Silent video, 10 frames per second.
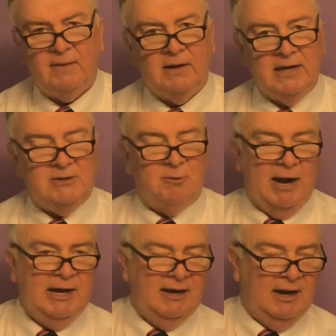He's
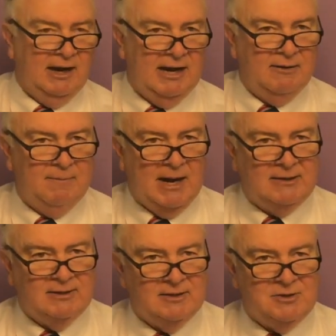writing a letter back
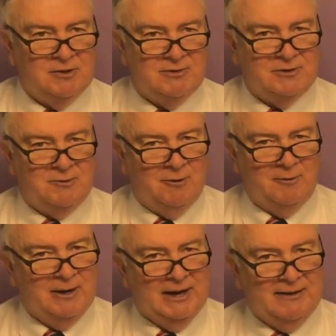to the church of
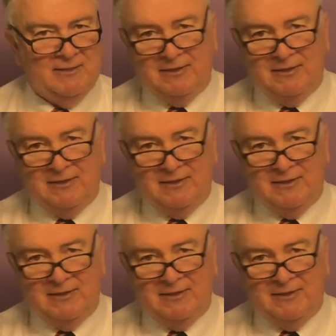Corinth.